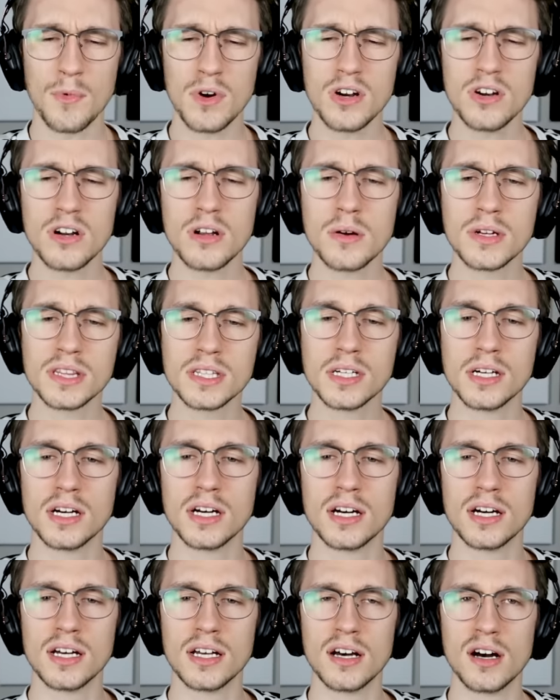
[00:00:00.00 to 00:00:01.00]
I'm wondering what
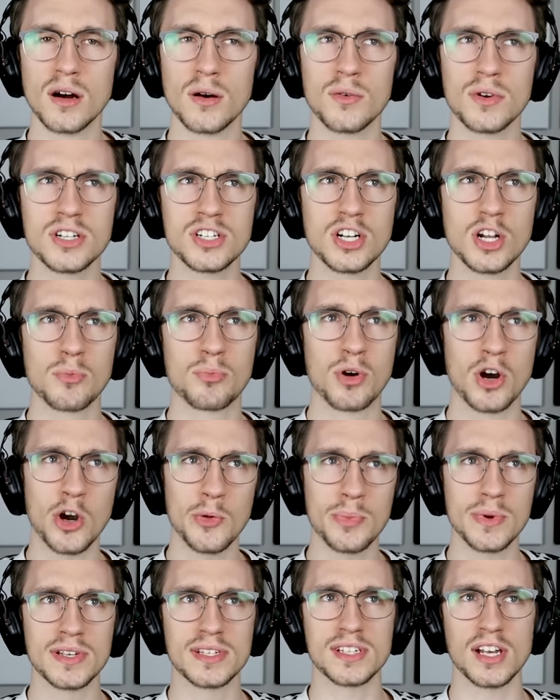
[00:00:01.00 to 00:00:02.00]
the original
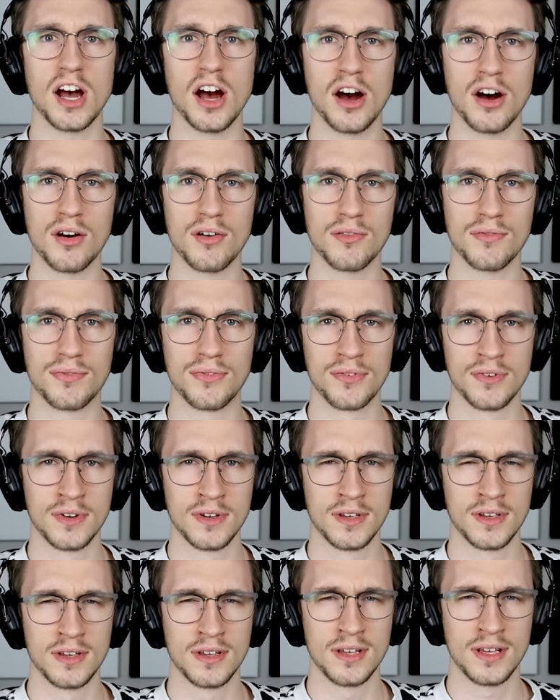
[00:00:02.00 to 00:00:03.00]
purpose of
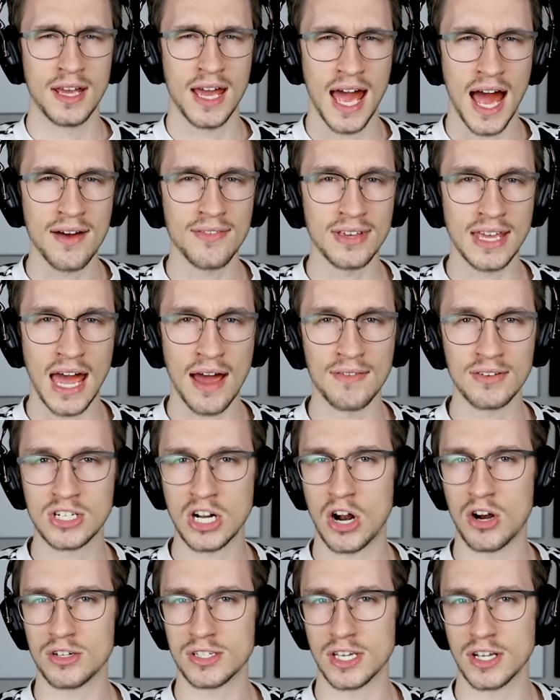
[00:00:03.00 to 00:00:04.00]
having
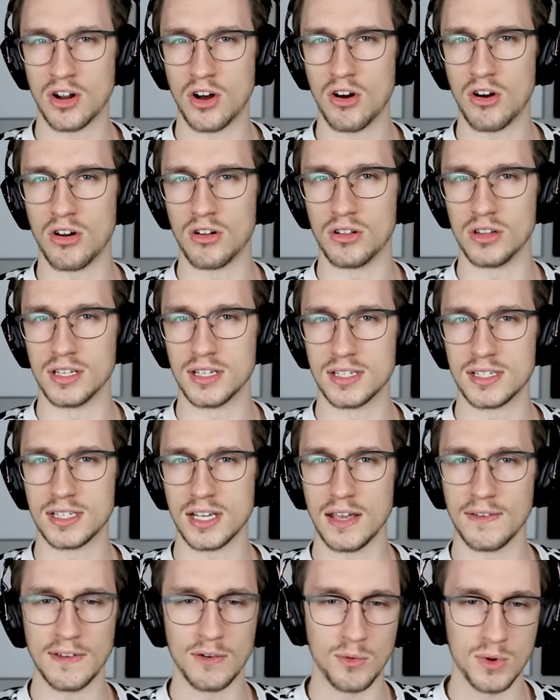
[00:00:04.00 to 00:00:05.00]
avatars at all
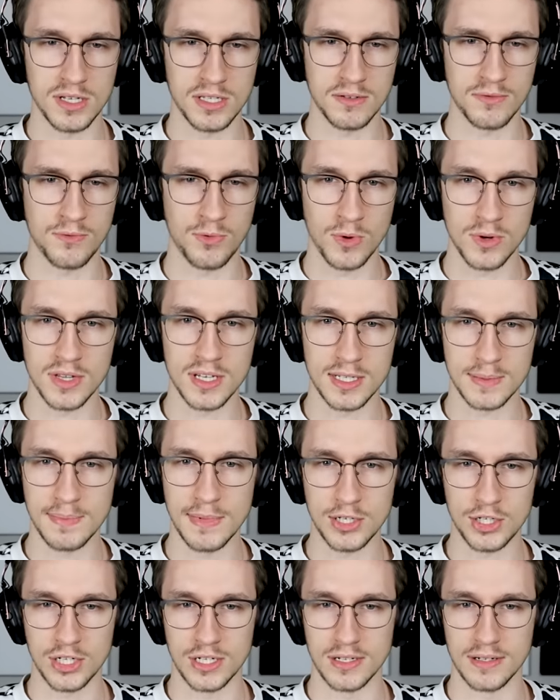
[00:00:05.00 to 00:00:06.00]
is if it wasn't for this
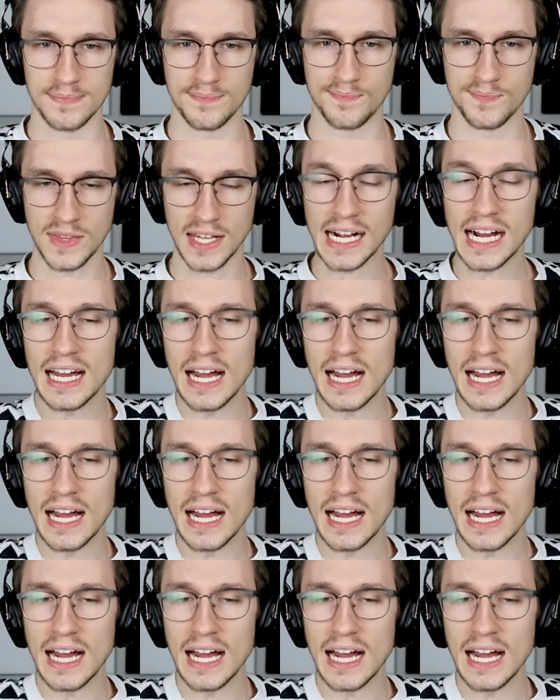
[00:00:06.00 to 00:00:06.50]
mission. Like,